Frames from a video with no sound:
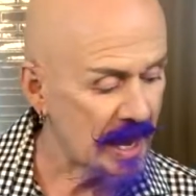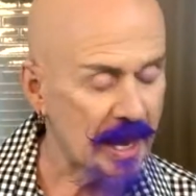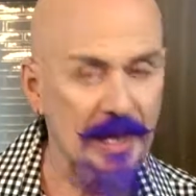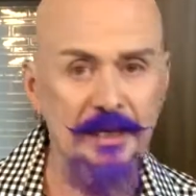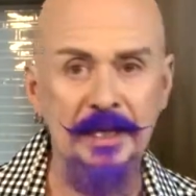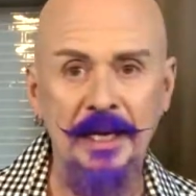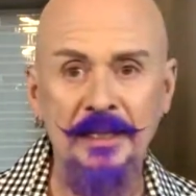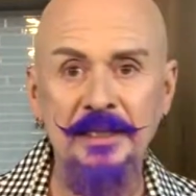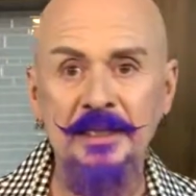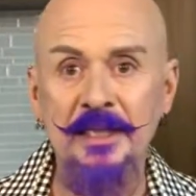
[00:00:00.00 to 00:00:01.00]
And
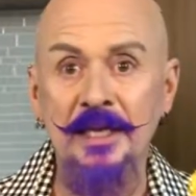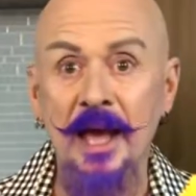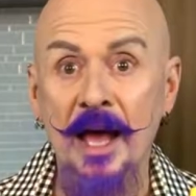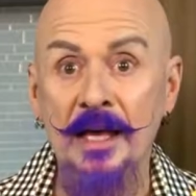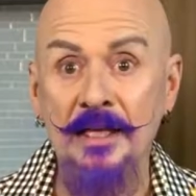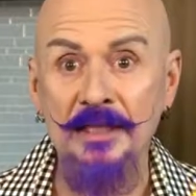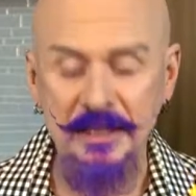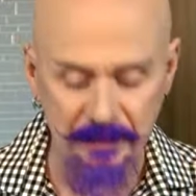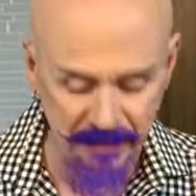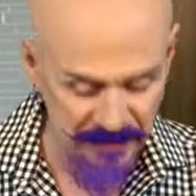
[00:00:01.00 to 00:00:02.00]
yes,
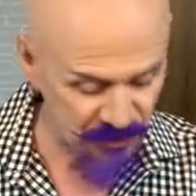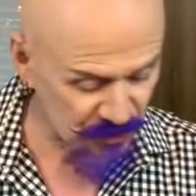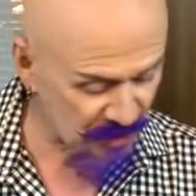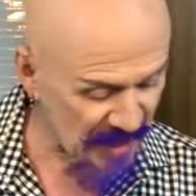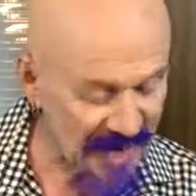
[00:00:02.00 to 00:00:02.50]
some mustard.